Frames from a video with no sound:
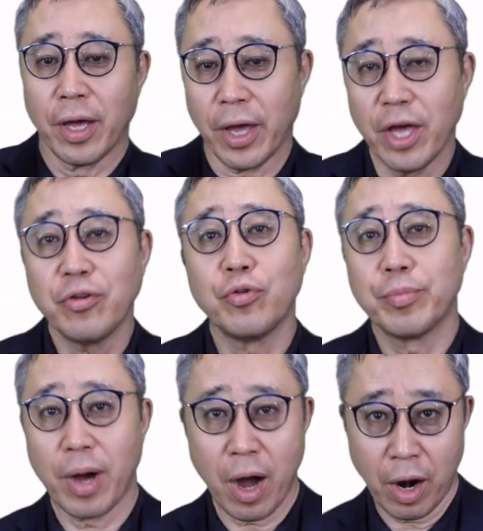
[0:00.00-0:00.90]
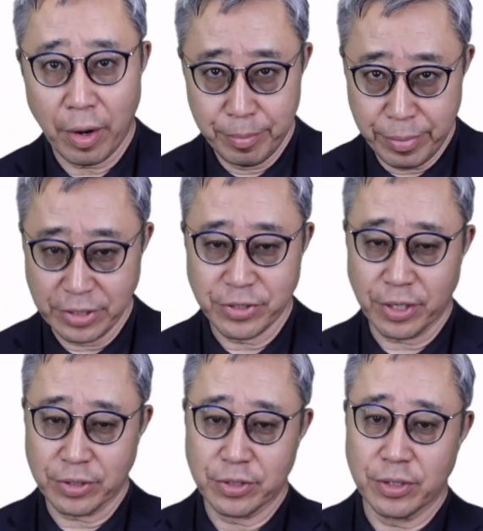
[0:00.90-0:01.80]
FBAR
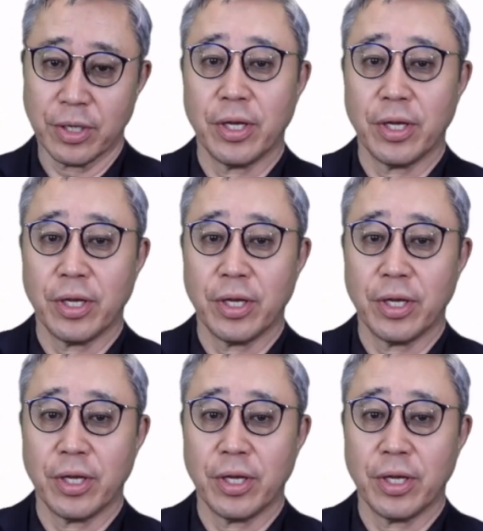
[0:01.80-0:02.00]
Basics.